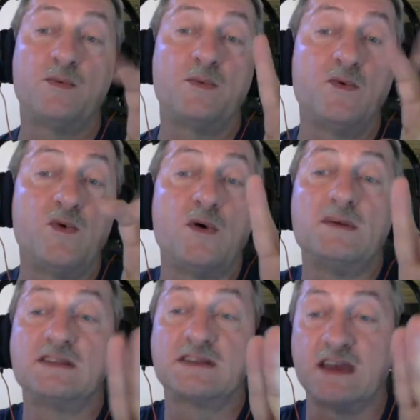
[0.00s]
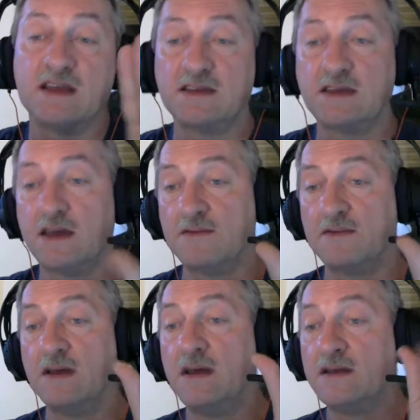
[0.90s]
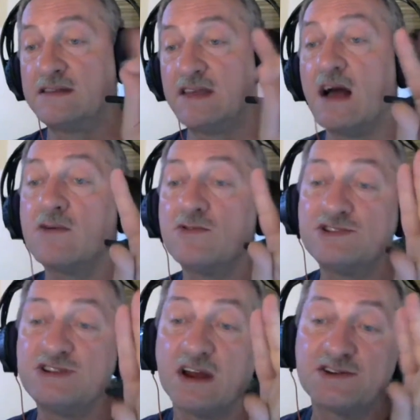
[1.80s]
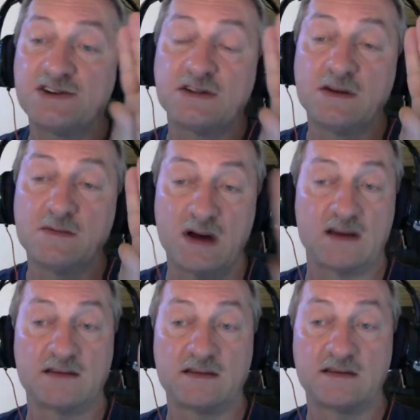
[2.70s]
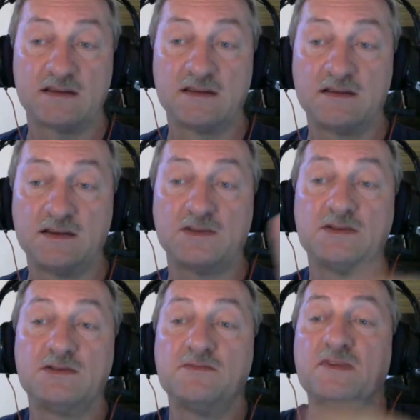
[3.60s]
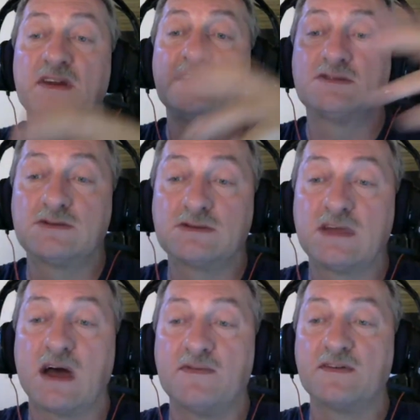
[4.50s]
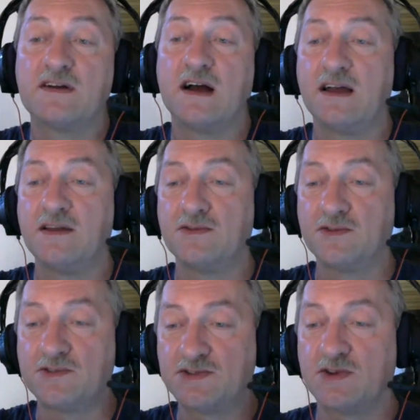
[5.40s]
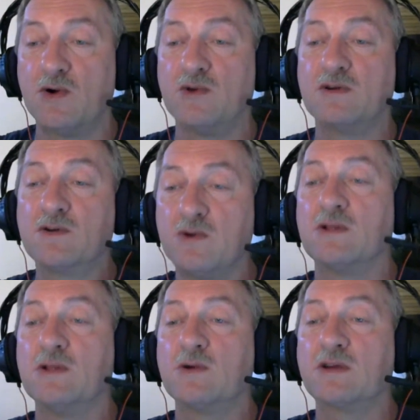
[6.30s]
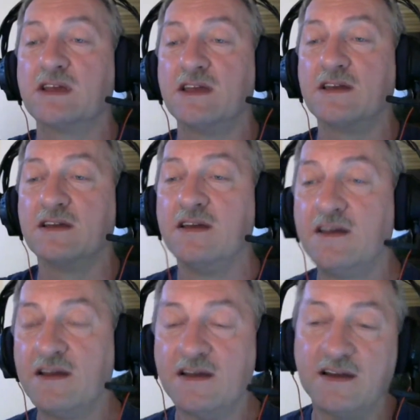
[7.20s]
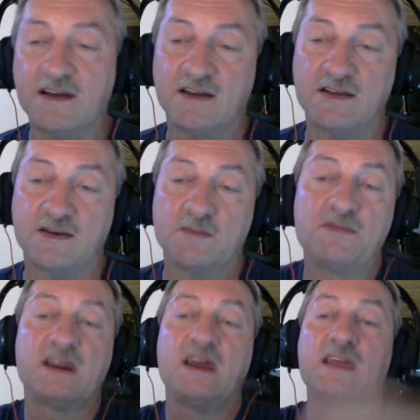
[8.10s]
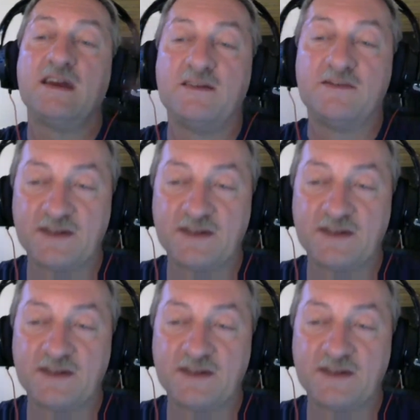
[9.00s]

woman can have Sun conjunction the Mars, very tough guy, strong, good looking, brave,